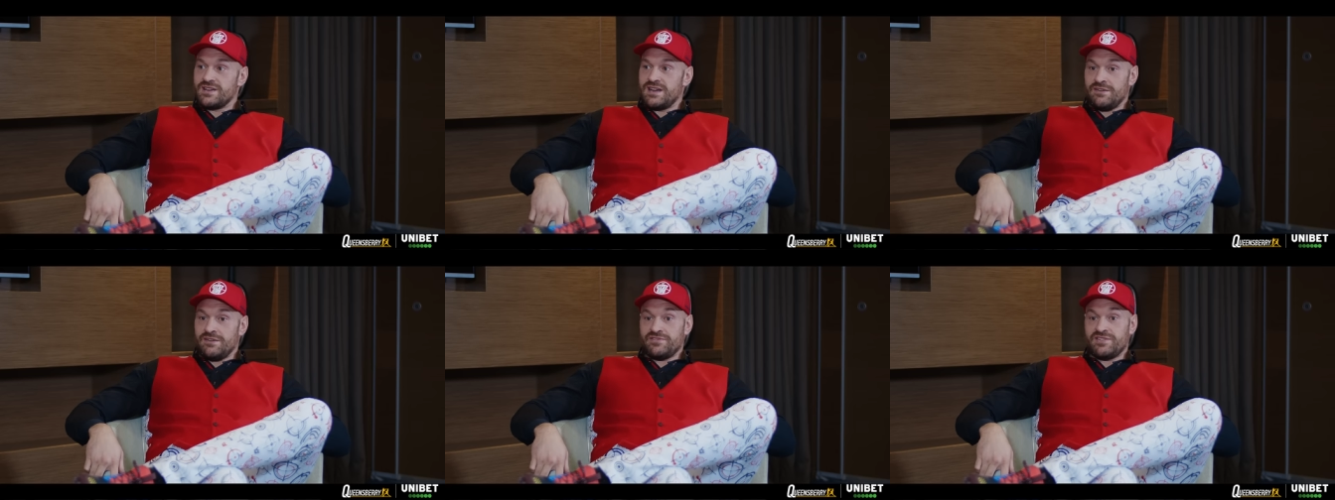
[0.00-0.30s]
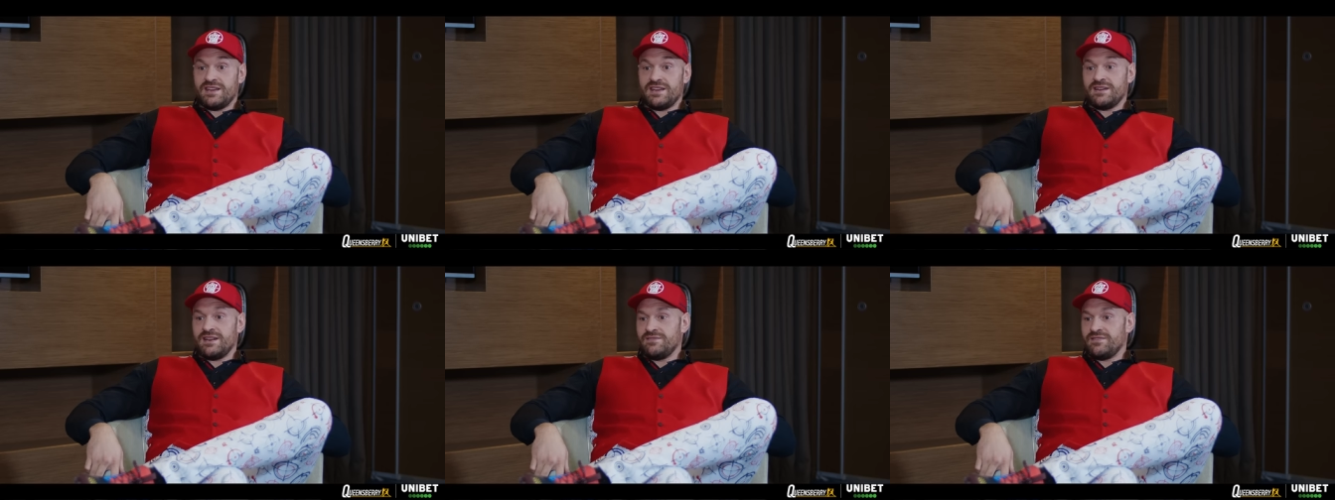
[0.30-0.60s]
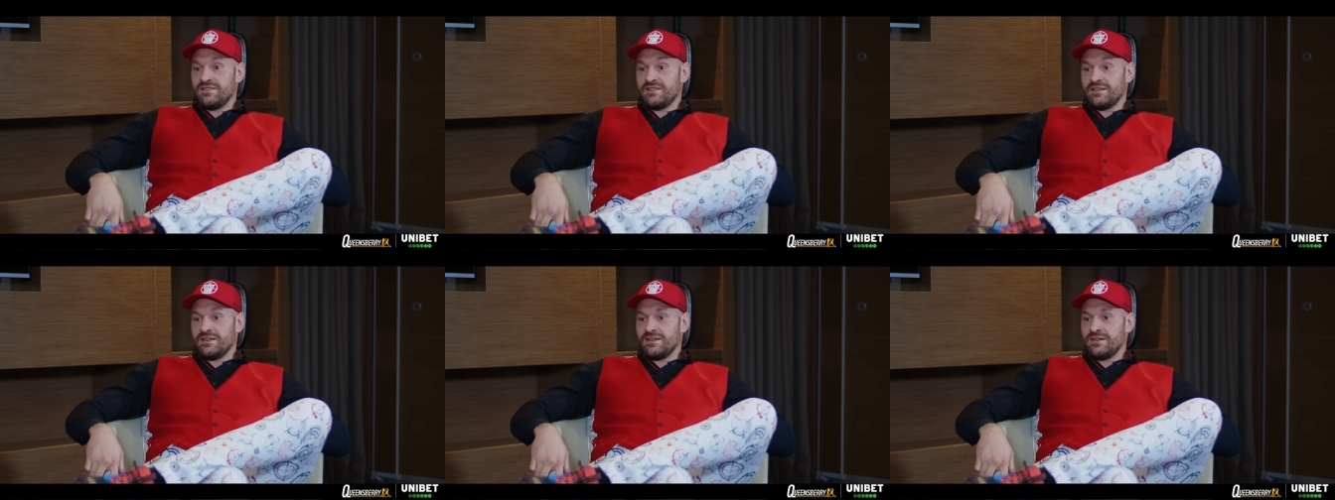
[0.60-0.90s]
I've seen
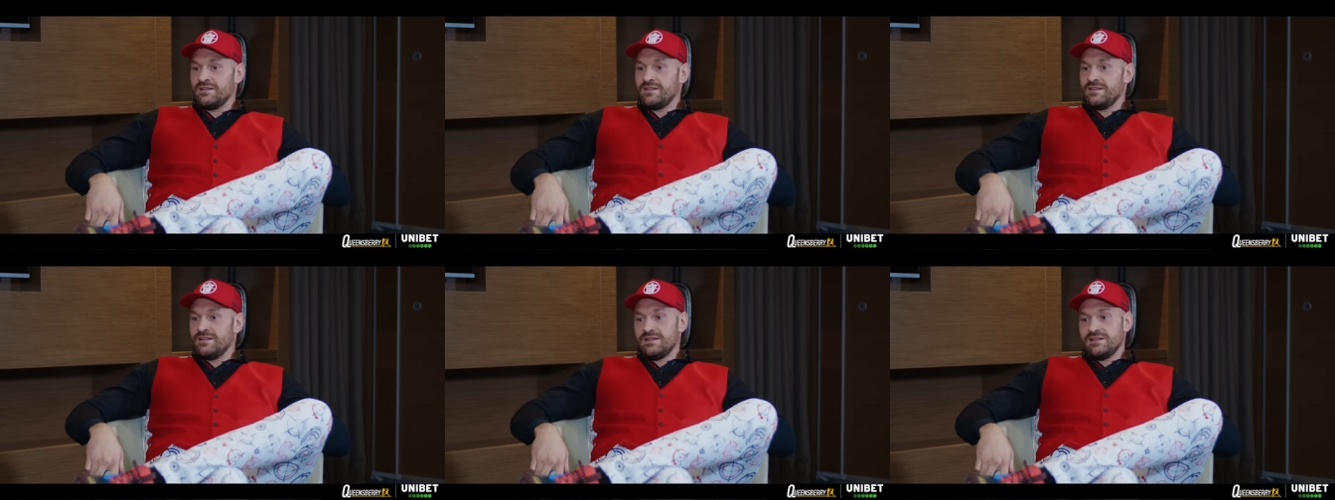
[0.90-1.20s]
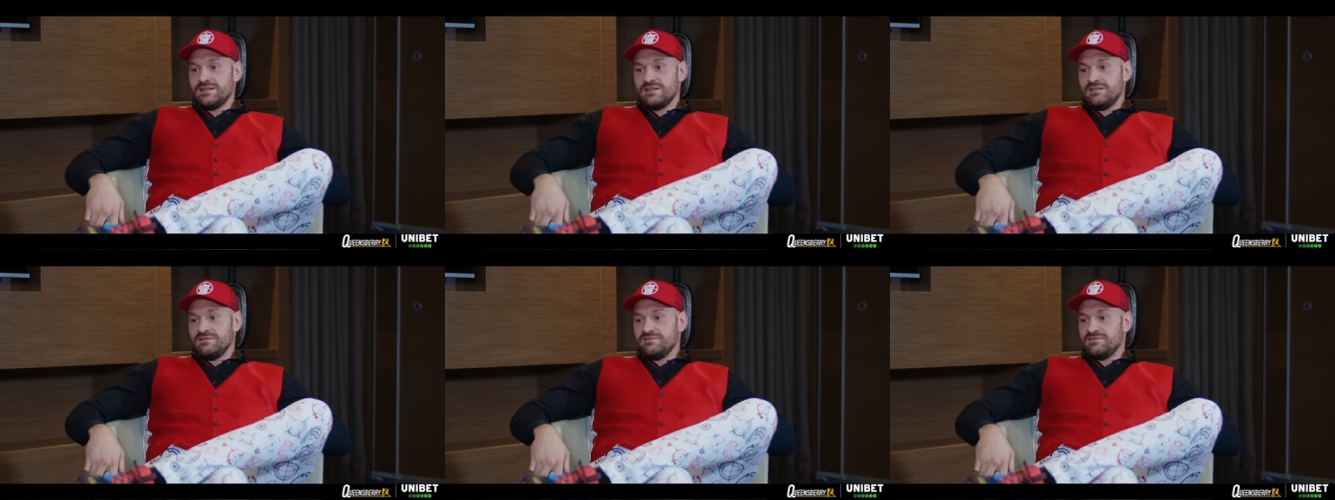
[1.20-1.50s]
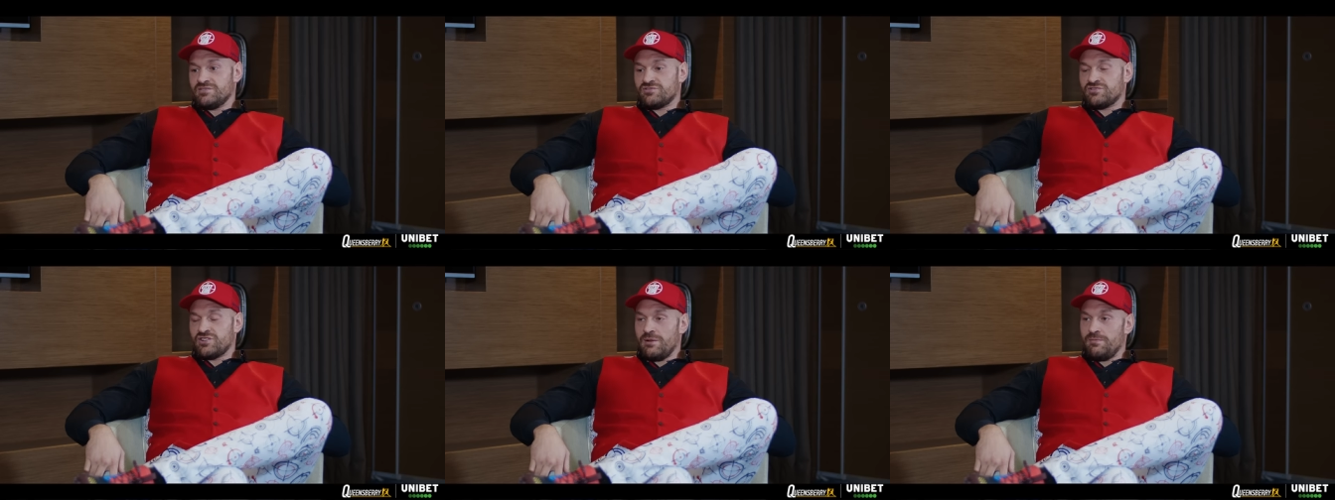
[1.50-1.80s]
even the,
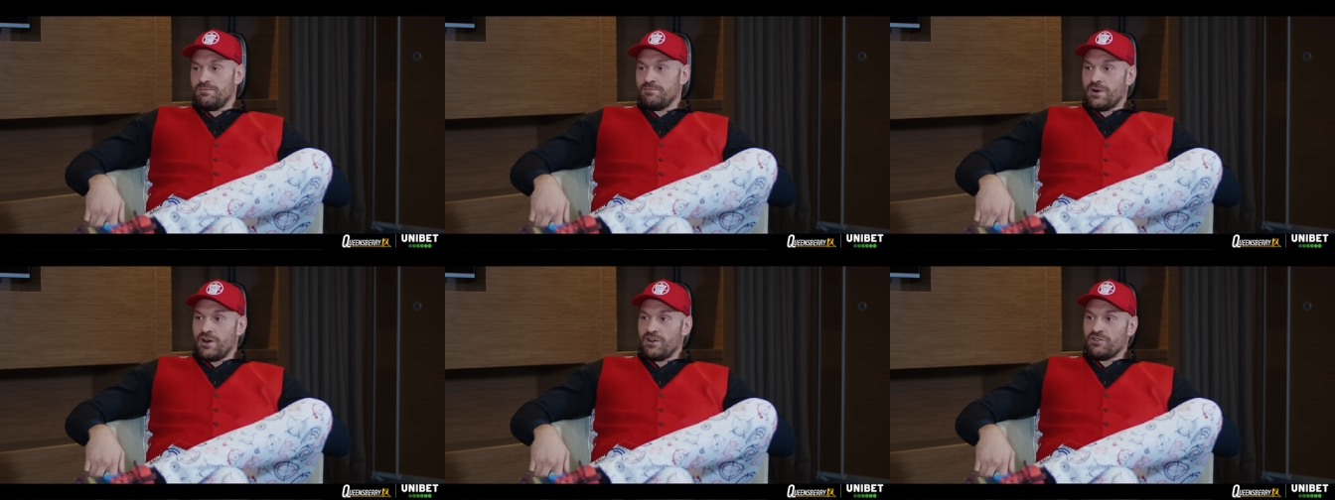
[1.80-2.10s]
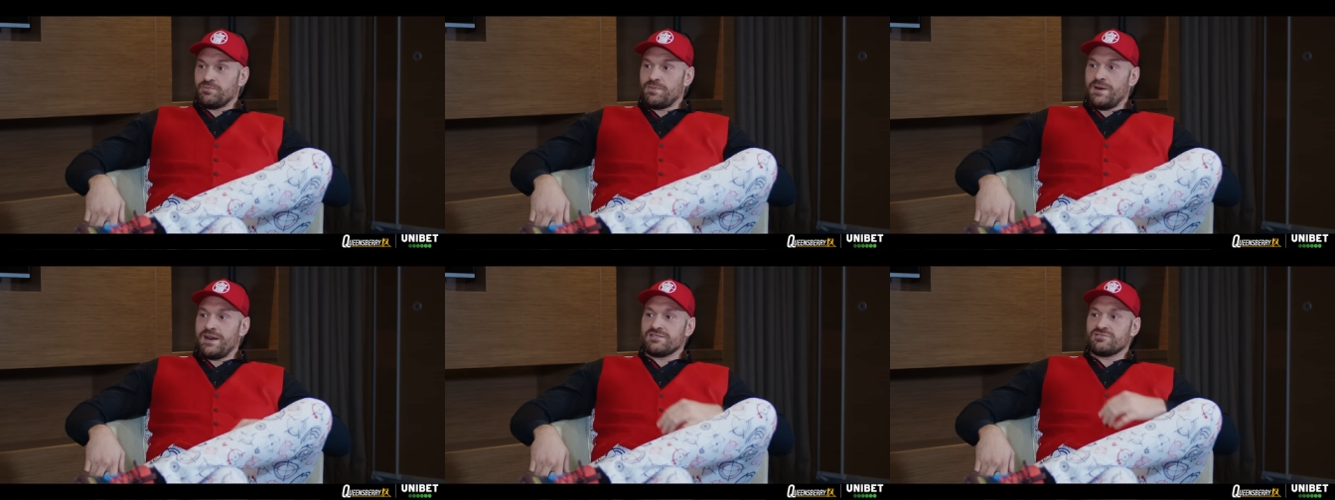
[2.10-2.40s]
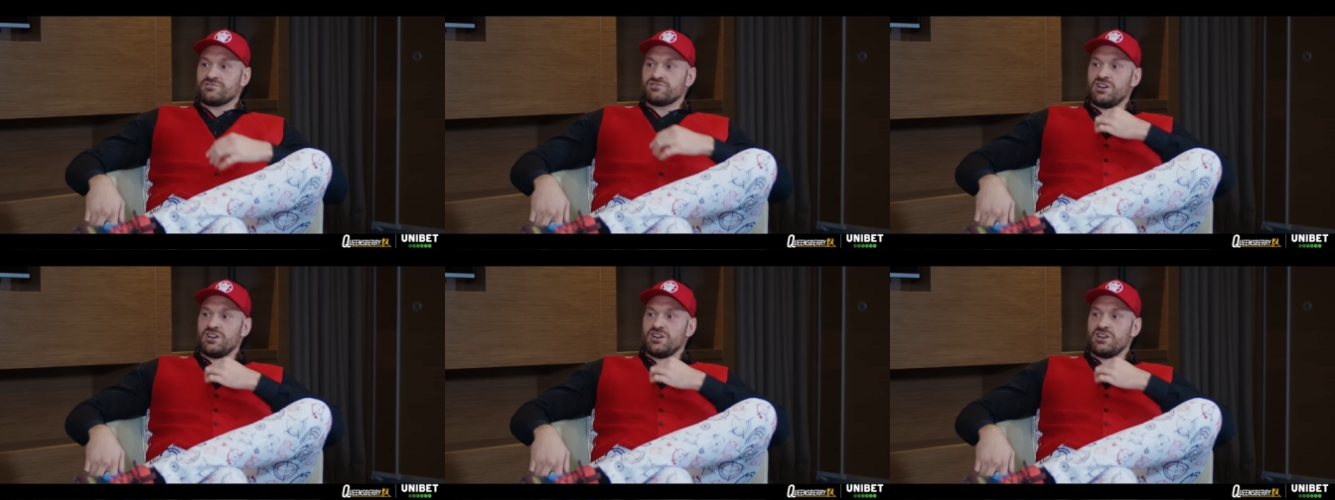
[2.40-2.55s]
the top prospects,